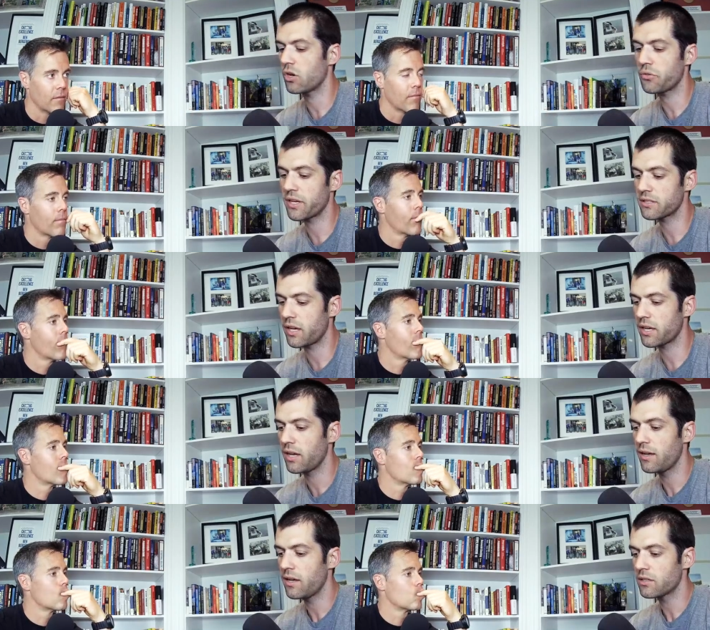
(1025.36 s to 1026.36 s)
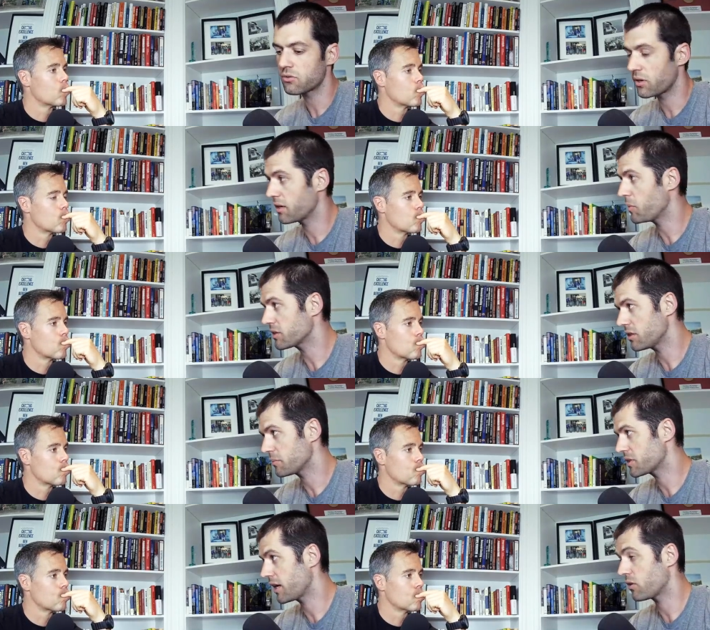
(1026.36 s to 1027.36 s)
Speaker 1: So things like stringing muscle
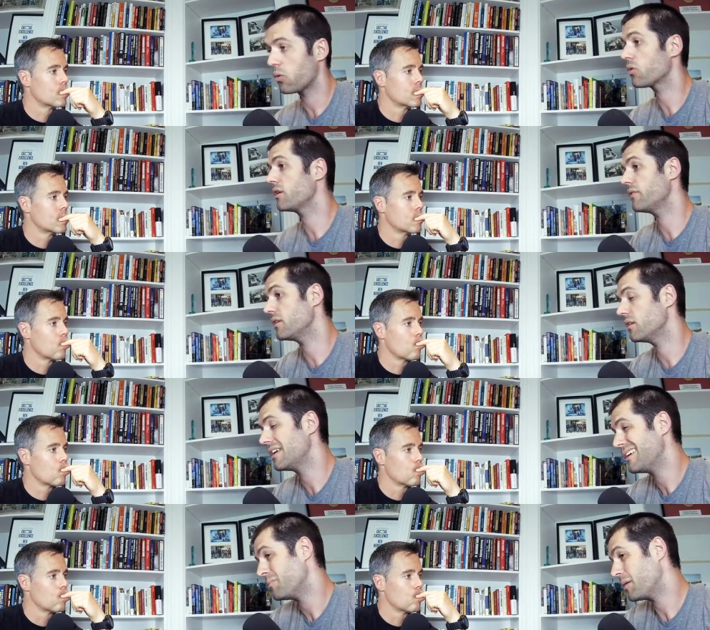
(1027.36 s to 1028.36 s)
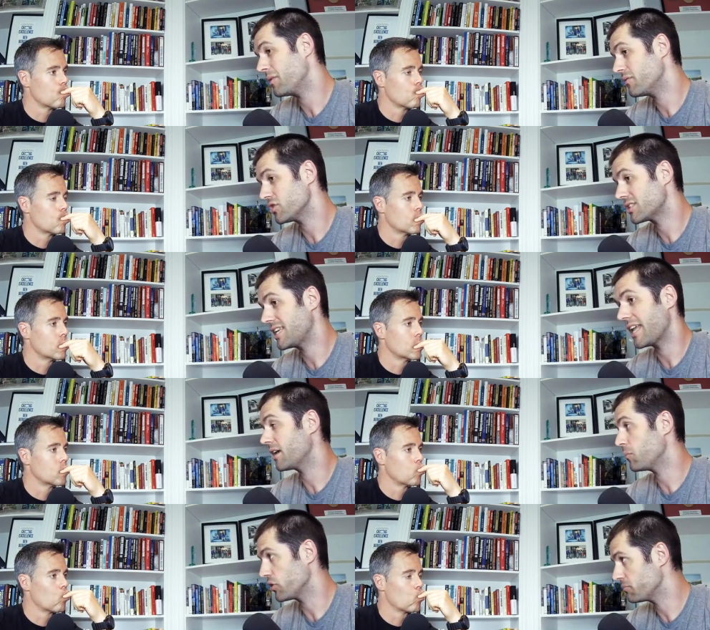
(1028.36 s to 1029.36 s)
ups together, or even maybe even just
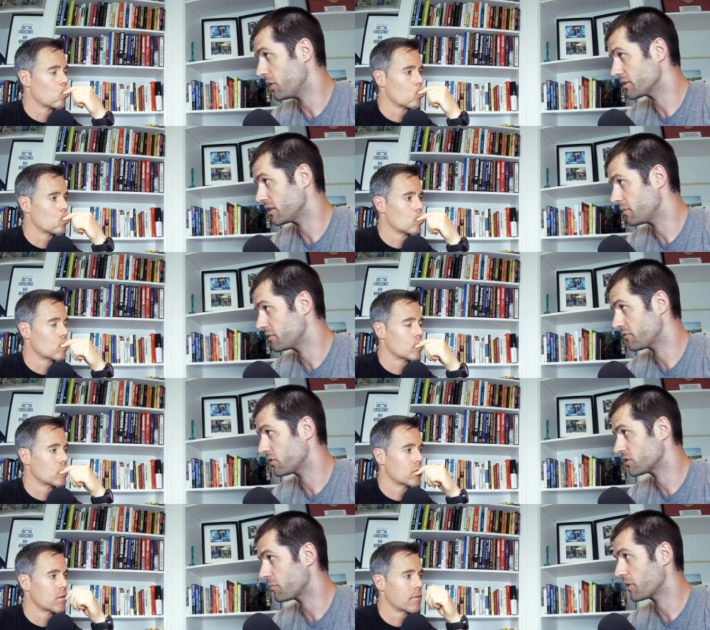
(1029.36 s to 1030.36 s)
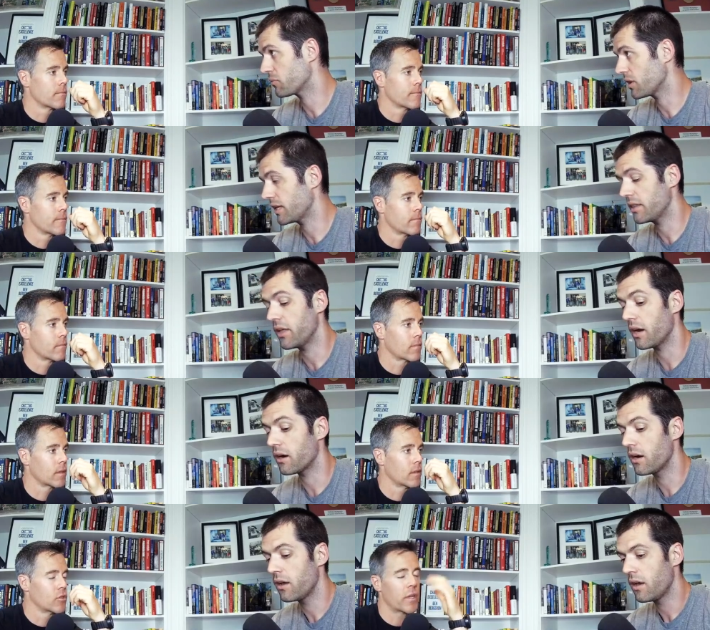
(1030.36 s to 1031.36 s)
getting muscle ups if there's something related
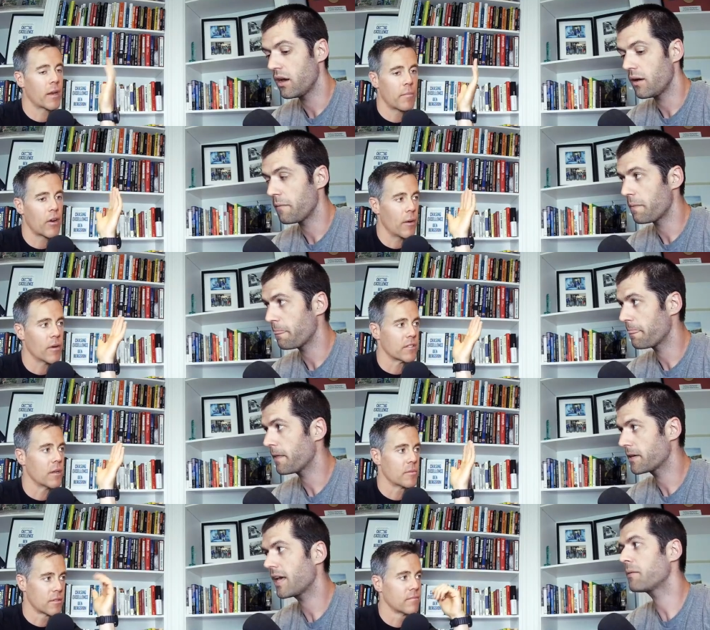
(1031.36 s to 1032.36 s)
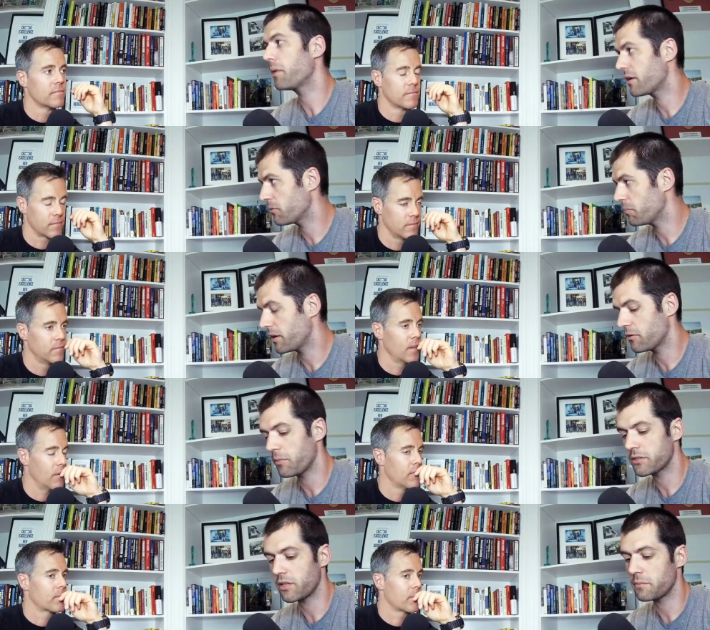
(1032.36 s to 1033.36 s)
there.
Speaker 2: So getting better at muscle
Speaker 1: ups, getting better, better yep. at
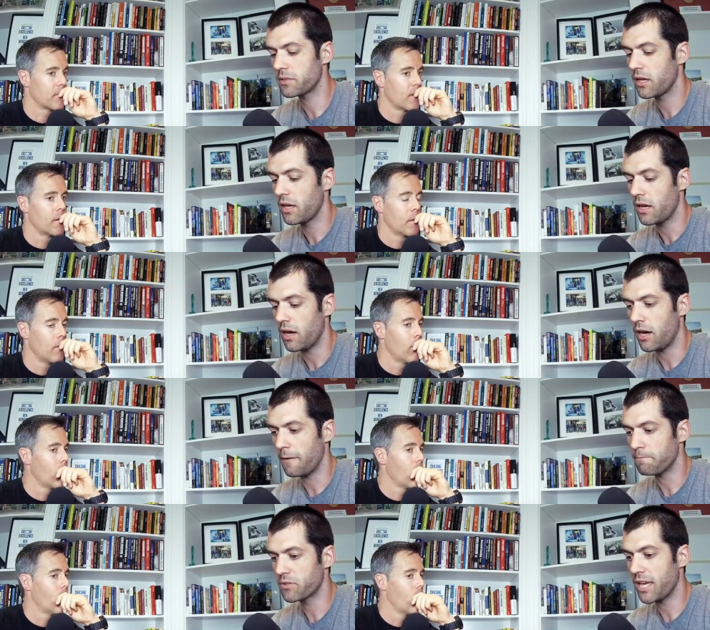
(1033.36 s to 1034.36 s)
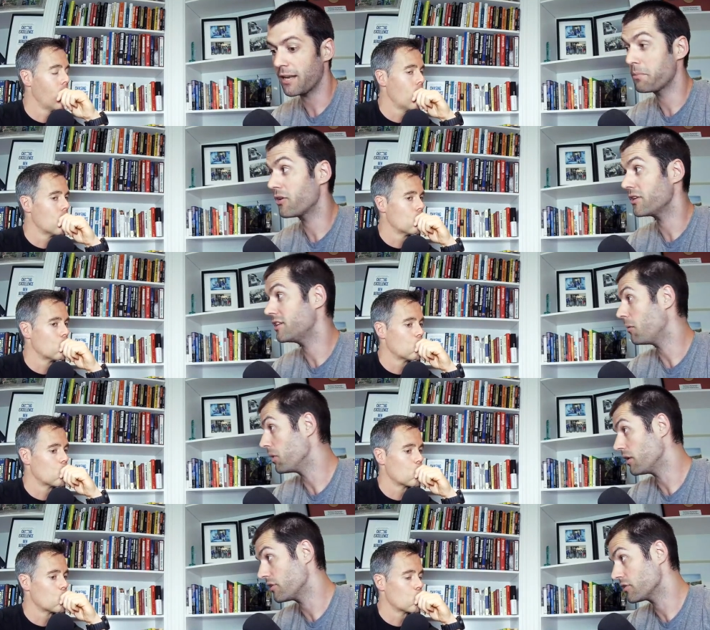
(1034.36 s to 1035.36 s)
muscle ups, um, getting better at double
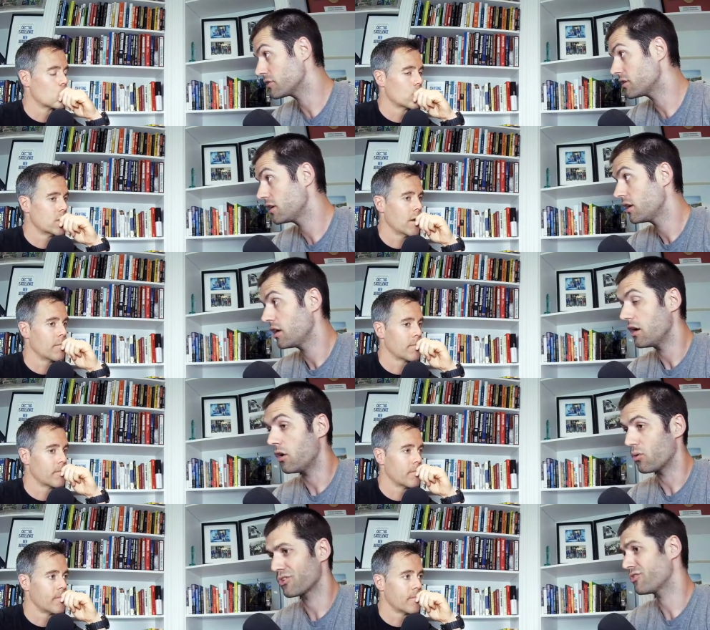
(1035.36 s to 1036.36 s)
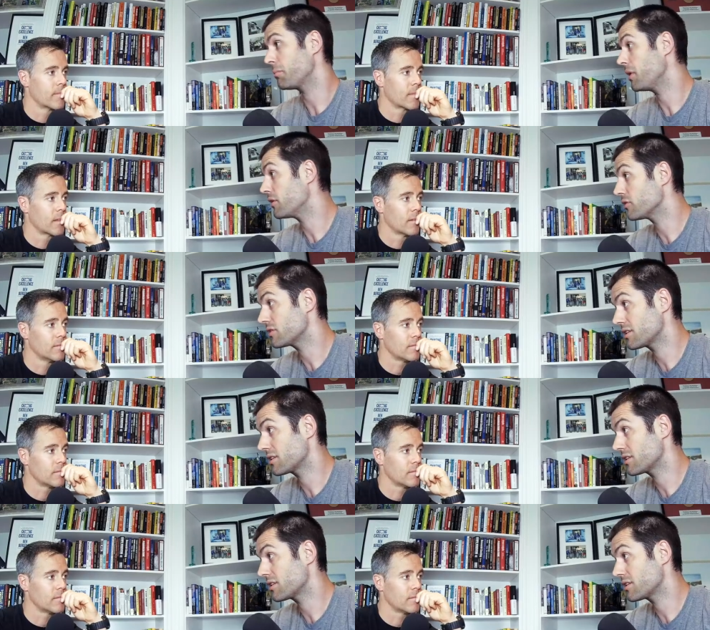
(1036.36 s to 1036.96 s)
unders yep. uh, or triple unders